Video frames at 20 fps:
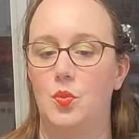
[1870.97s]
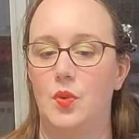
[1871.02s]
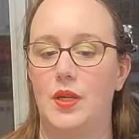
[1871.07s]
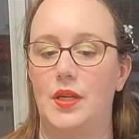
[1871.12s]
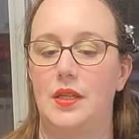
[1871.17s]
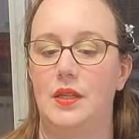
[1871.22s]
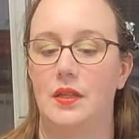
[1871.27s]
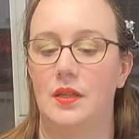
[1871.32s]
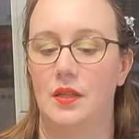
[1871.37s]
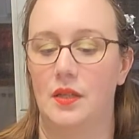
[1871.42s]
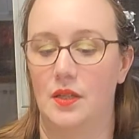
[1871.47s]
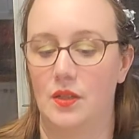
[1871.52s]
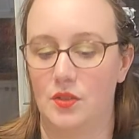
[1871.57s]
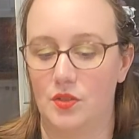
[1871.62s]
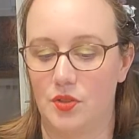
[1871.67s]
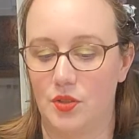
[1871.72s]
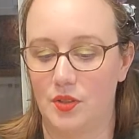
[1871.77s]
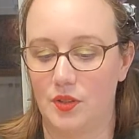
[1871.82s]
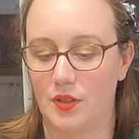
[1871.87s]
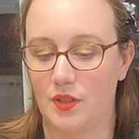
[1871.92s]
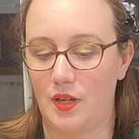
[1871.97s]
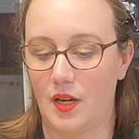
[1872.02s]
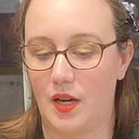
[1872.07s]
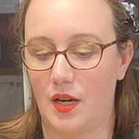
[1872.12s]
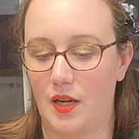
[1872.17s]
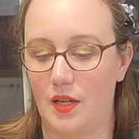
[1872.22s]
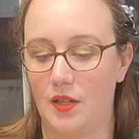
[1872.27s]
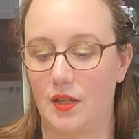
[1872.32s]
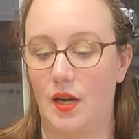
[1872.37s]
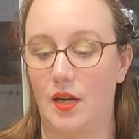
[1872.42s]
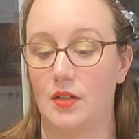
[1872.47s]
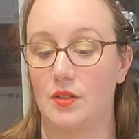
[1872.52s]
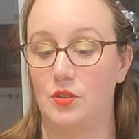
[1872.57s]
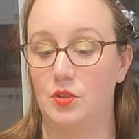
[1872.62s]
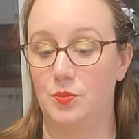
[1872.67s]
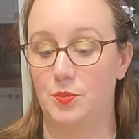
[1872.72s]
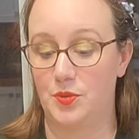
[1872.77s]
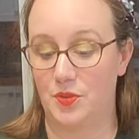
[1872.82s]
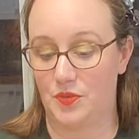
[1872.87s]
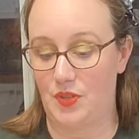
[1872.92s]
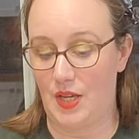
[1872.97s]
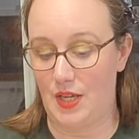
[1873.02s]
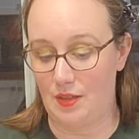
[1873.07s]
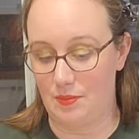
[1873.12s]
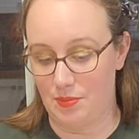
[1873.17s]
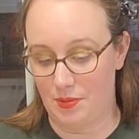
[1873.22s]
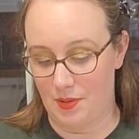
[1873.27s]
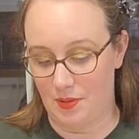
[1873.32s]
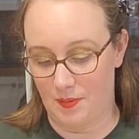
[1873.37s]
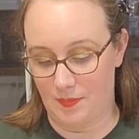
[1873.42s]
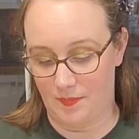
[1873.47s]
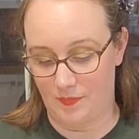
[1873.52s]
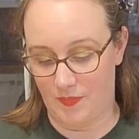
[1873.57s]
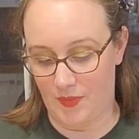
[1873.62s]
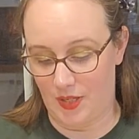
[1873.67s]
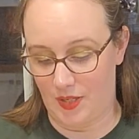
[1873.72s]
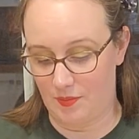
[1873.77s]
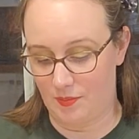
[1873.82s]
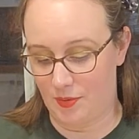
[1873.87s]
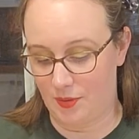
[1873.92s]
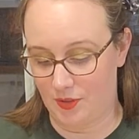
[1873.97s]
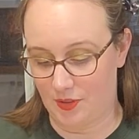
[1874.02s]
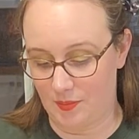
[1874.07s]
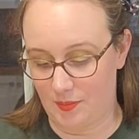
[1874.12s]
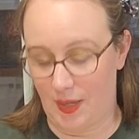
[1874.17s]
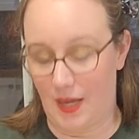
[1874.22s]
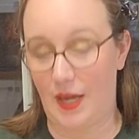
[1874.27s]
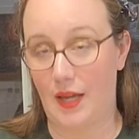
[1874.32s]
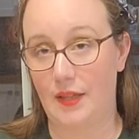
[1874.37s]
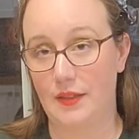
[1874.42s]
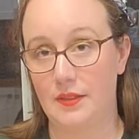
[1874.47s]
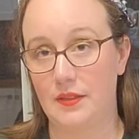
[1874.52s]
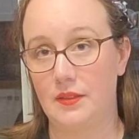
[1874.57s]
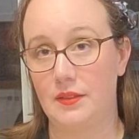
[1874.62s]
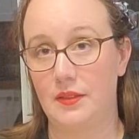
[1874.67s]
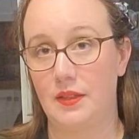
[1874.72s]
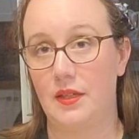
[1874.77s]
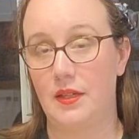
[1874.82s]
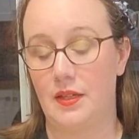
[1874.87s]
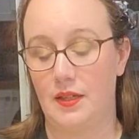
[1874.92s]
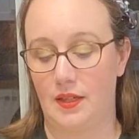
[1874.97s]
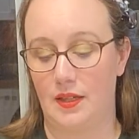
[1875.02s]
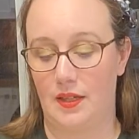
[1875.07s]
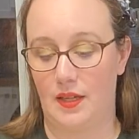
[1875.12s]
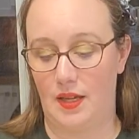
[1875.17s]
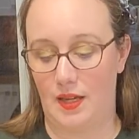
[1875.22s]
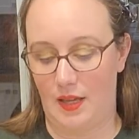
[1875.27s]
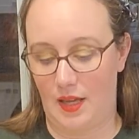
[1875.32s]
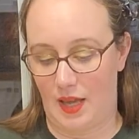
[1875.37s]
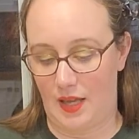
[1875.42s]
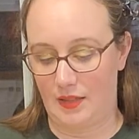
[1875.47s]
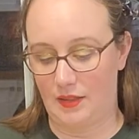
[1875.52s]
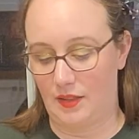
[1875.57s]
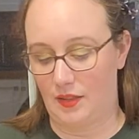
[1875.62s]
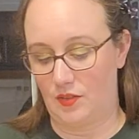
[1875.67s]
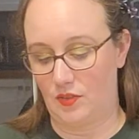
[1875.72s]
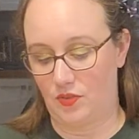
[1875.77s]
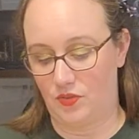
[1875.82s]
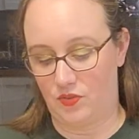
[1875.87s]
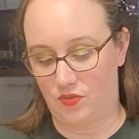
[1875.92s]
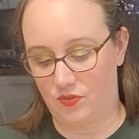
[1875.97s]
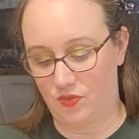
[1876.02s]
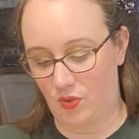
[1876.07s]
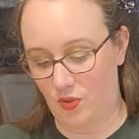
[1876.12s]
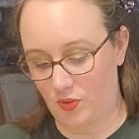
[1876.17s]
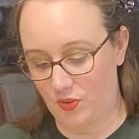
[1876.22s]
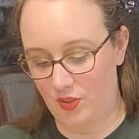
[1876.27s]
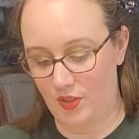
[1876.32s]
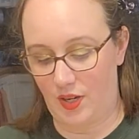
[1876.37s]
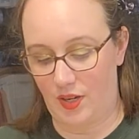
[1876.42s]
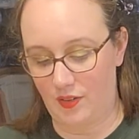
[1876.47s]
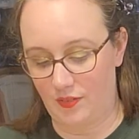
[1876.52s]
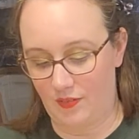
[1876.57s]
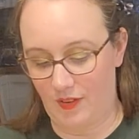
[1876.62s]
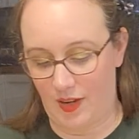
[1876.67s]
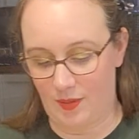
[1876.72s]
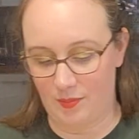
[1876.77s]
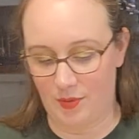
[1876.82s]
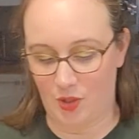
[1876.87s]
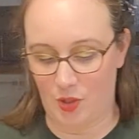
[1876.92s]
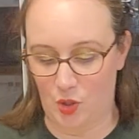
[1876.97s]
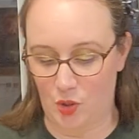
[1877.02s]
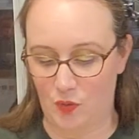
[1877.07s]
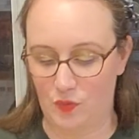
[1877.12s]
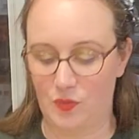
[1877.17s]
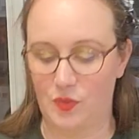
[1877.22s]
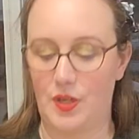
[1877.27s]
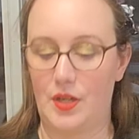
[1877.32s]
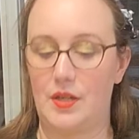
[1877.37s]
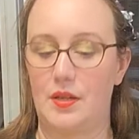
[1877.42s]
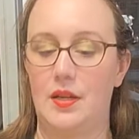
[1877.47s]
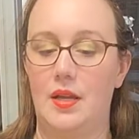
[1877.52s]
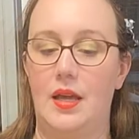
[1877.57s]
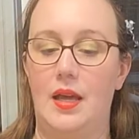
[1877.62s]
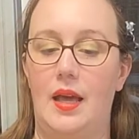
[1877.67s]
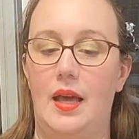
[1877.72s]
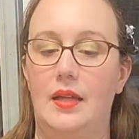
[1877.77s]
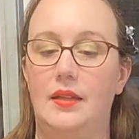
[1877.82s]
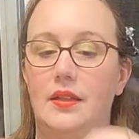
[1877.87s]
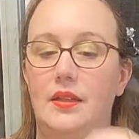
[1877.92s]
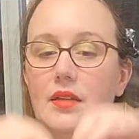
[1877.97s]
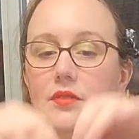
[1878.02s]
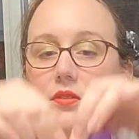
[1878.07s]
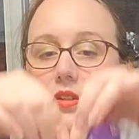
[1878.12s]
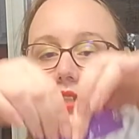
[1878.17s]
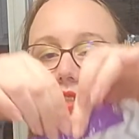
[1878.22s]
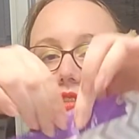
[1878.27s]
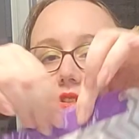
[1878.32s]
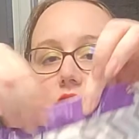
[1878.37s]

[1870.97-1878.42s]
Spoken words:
we took our loops of tape and put them on, and then folded our fabric over it, and then we just